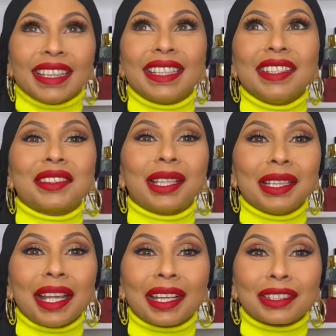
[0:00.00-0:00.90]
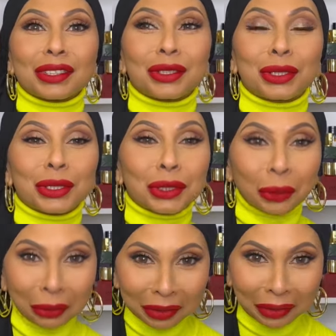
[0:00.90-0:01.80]
This lasts
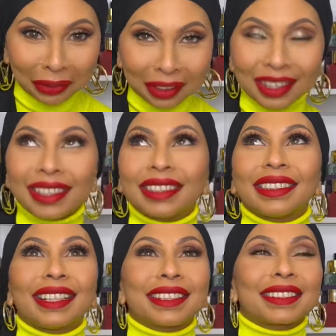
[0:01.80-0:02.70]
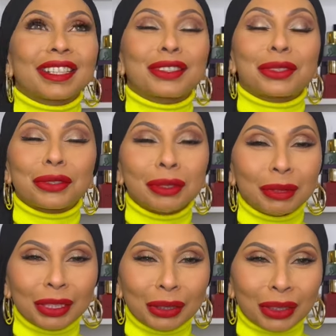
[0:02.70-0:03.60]
so long. It lasts
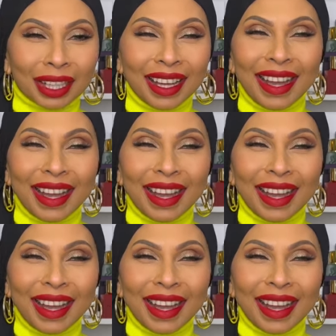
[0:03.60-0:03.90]
extremely long.